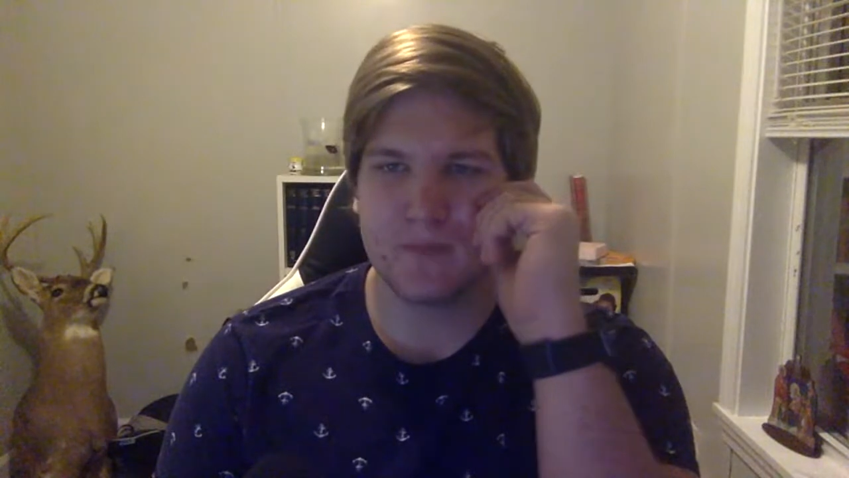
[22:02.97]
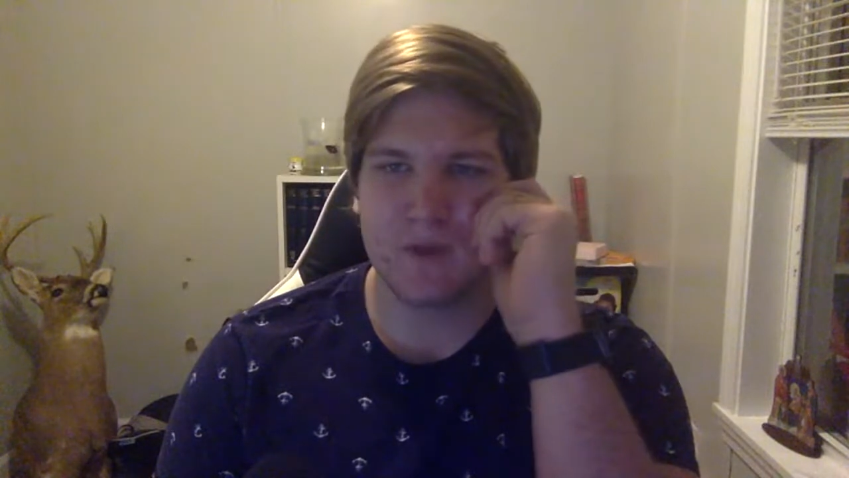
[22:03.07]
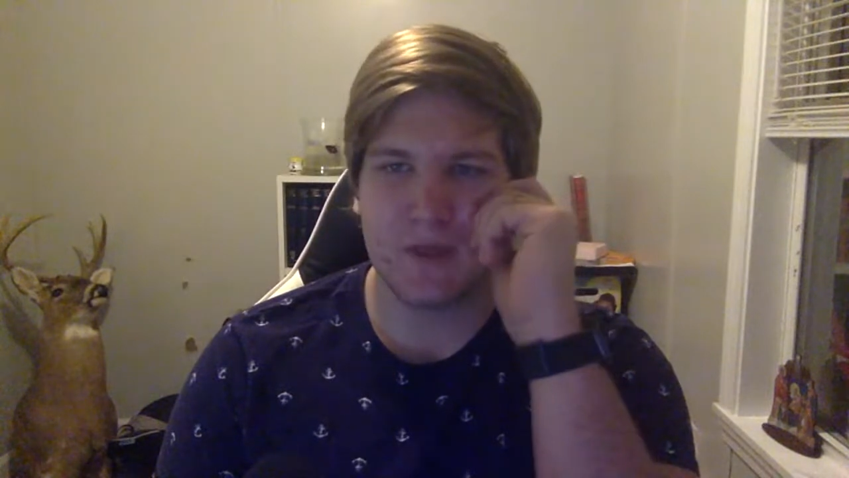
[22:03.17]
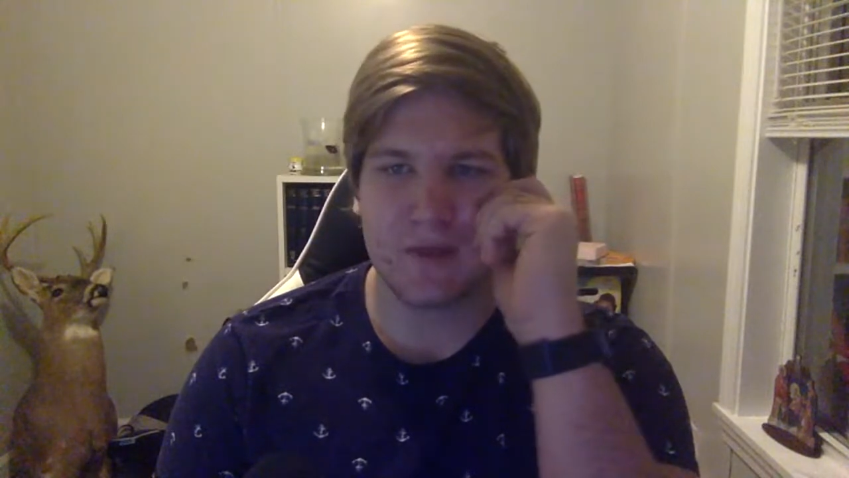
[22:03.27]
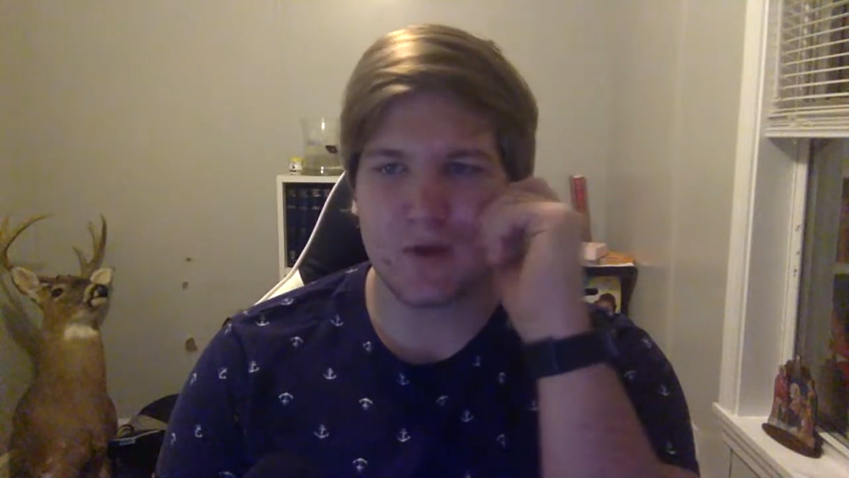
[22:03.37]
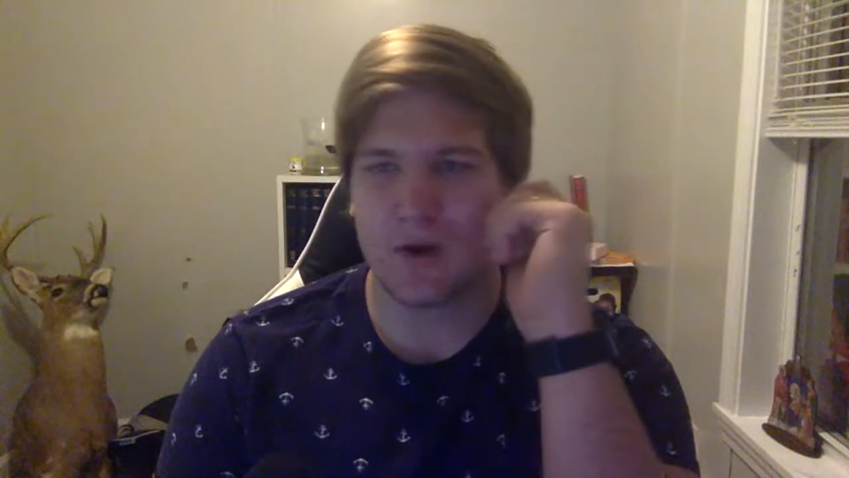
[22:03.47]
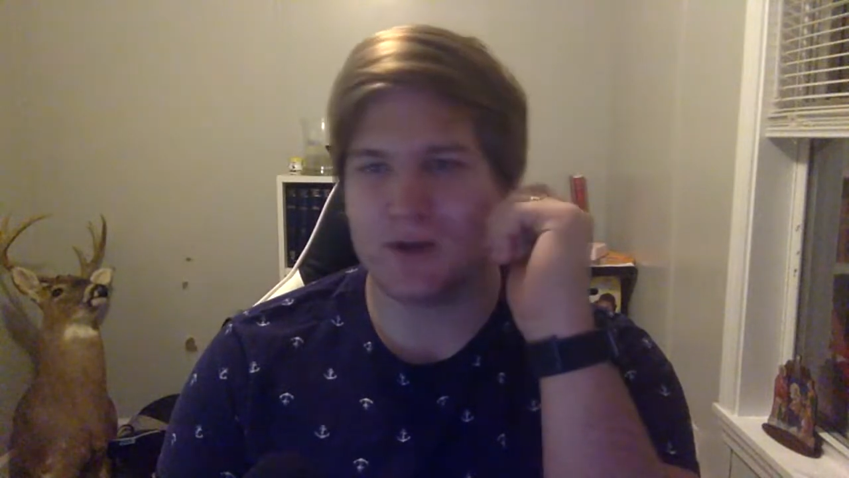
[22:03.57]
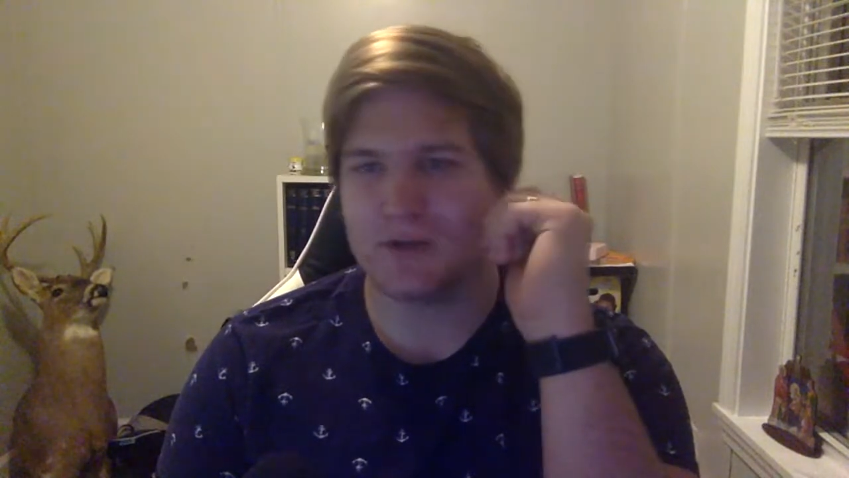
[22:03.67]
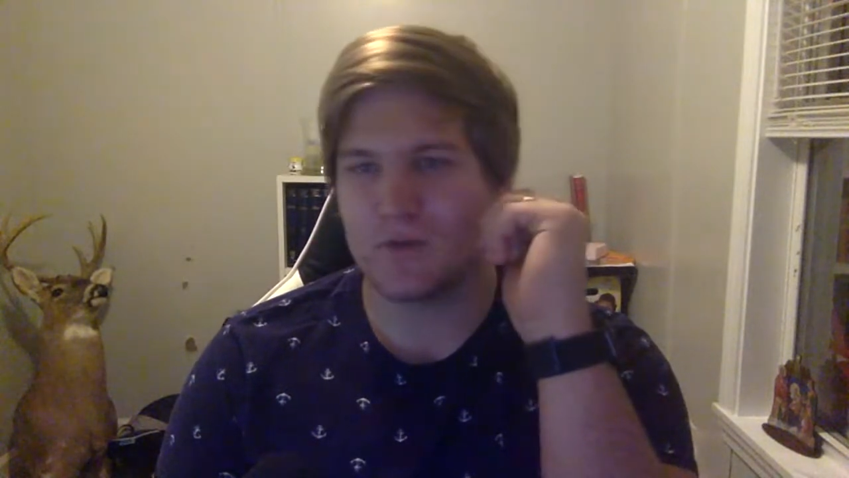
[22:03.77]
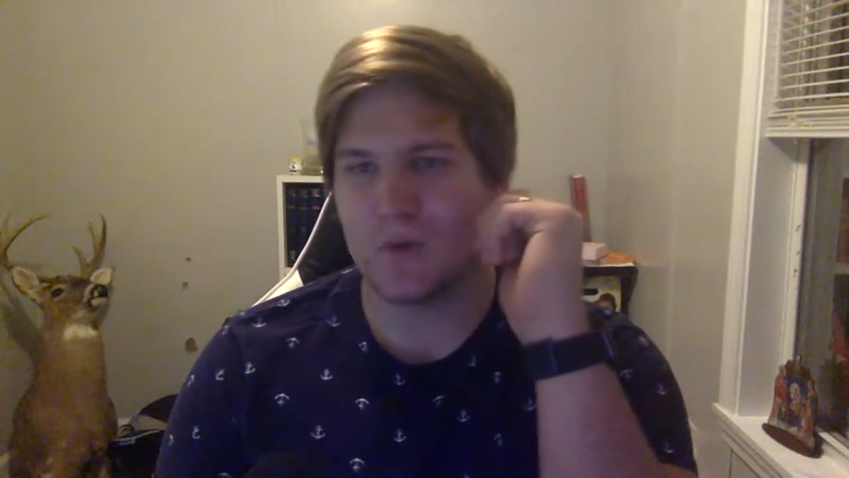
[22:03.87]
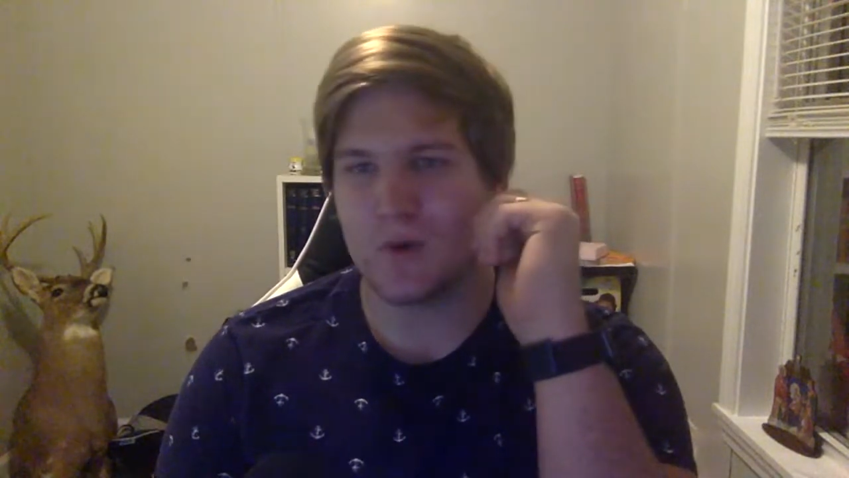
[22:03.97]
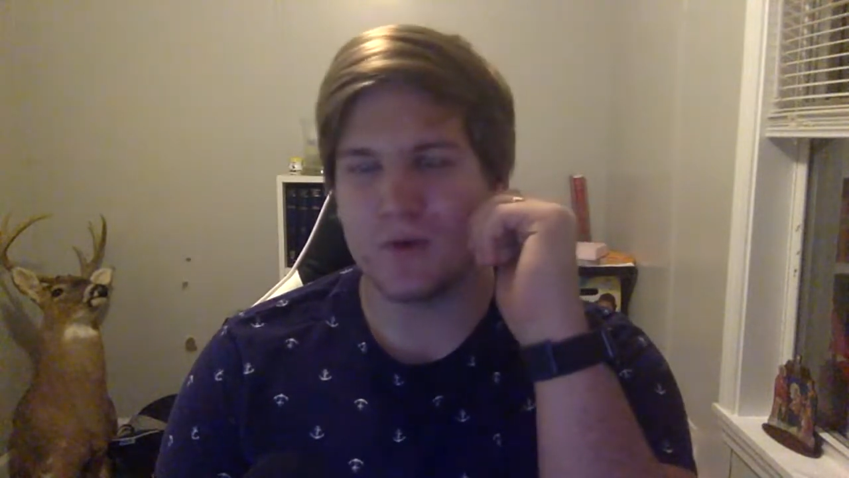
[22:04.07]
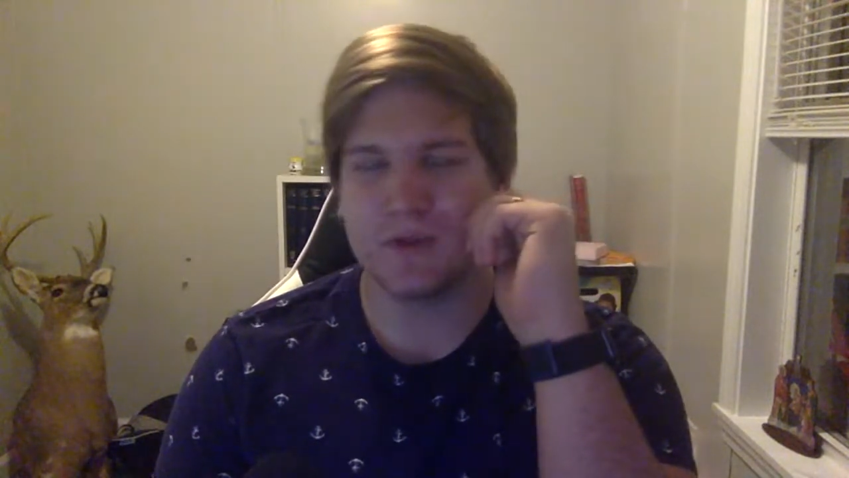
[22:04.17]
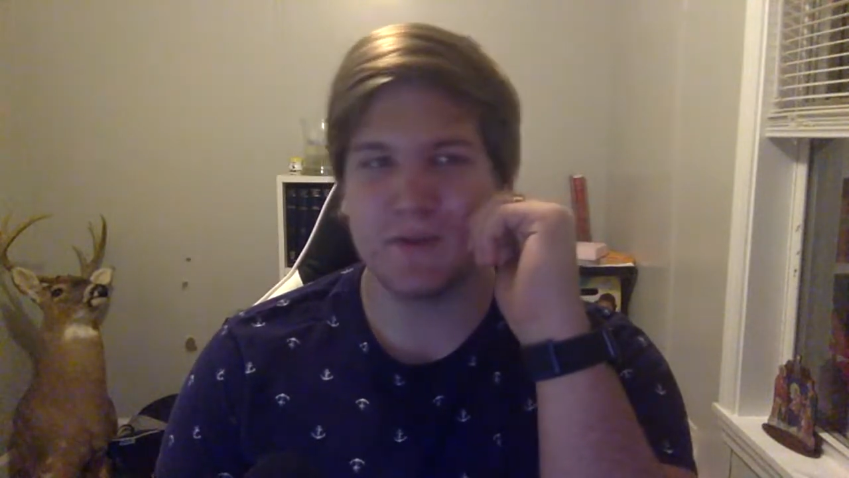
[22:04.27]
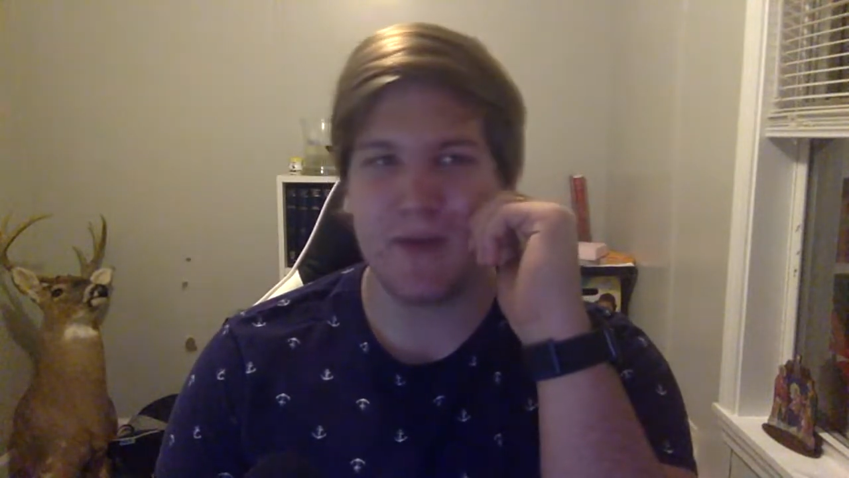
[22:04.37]
that the creation of the
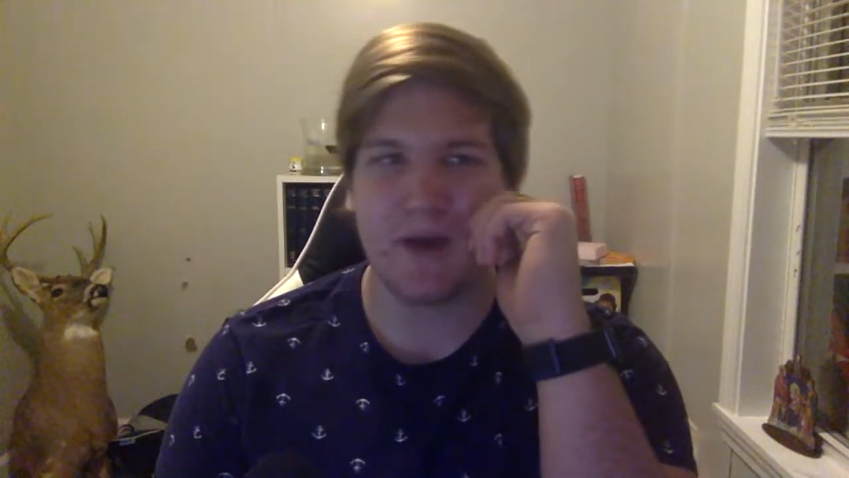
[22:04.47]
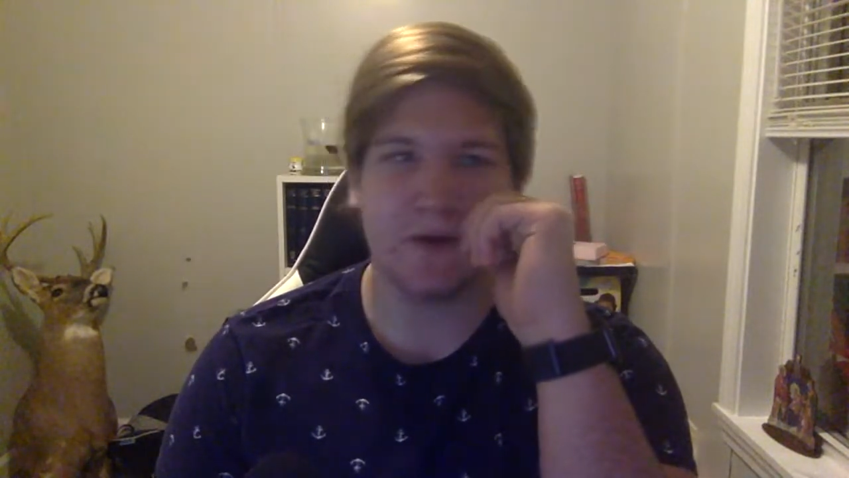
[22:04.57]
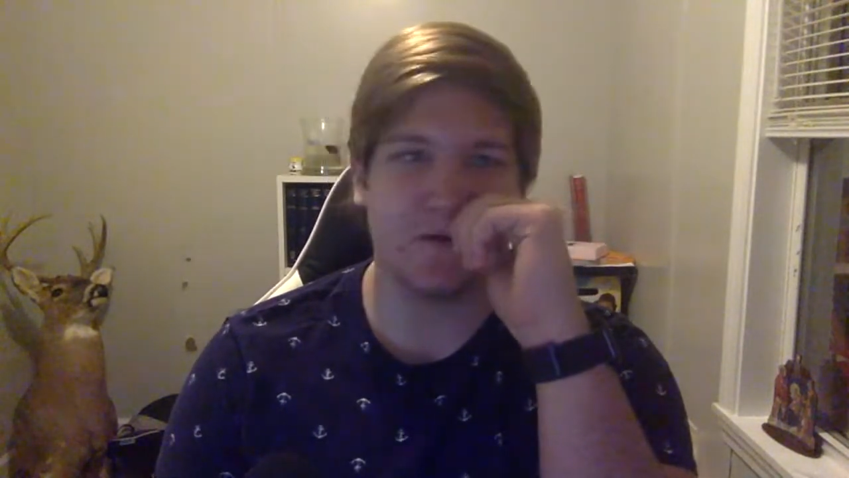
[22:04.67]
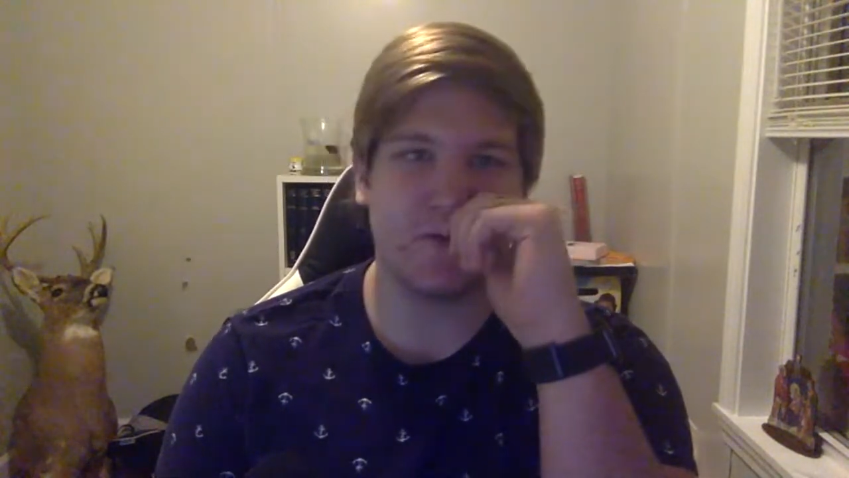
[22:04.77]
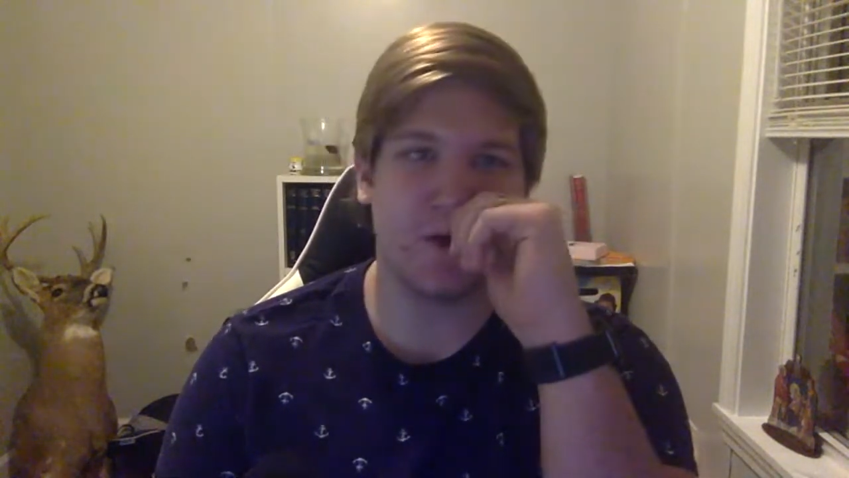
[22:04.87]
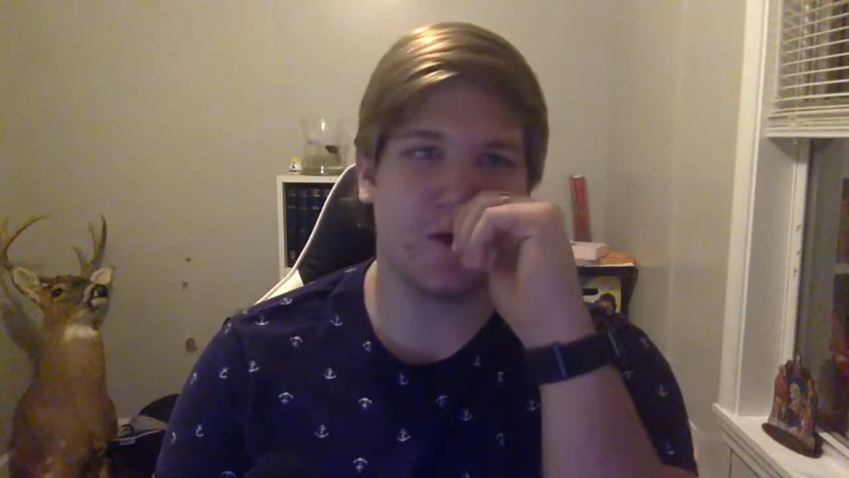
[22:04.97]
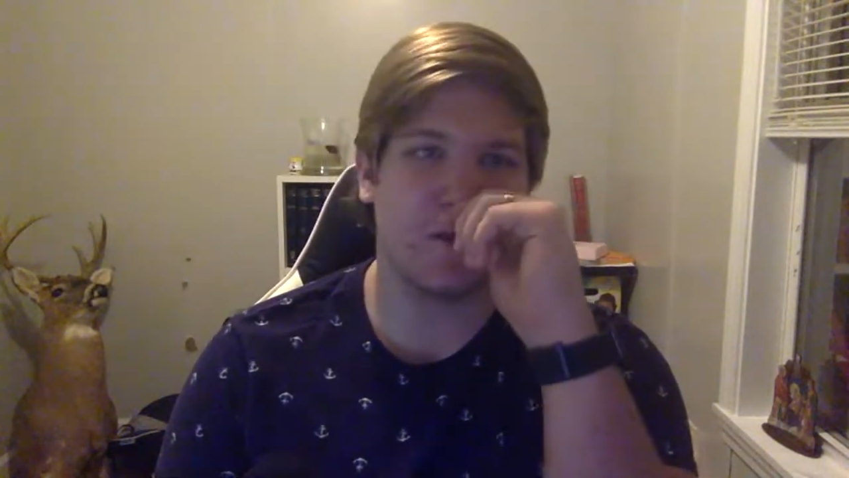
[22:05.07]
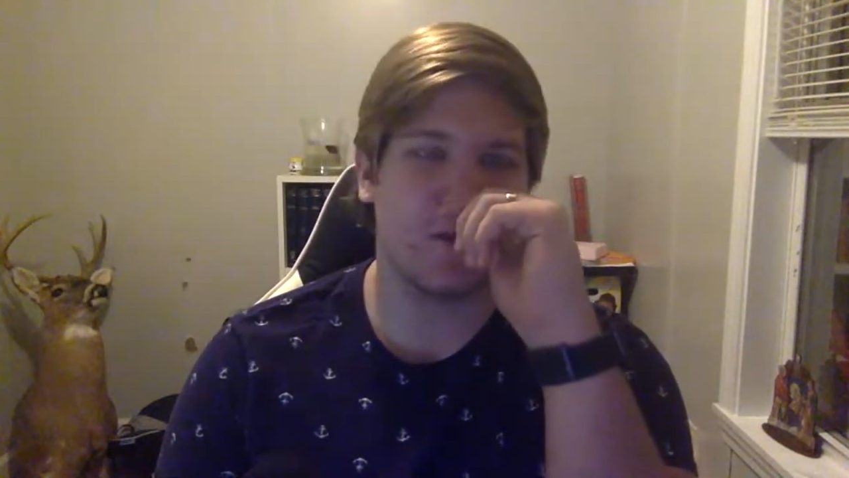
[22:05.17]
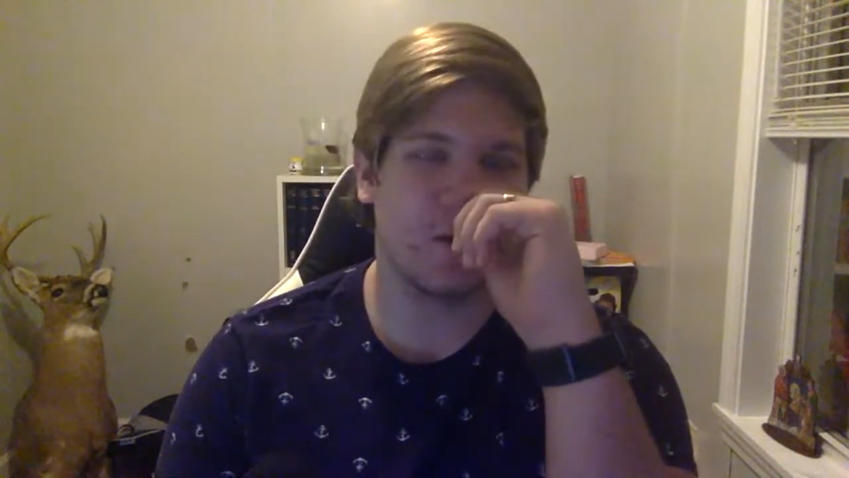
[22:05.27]
world is a matter of faith.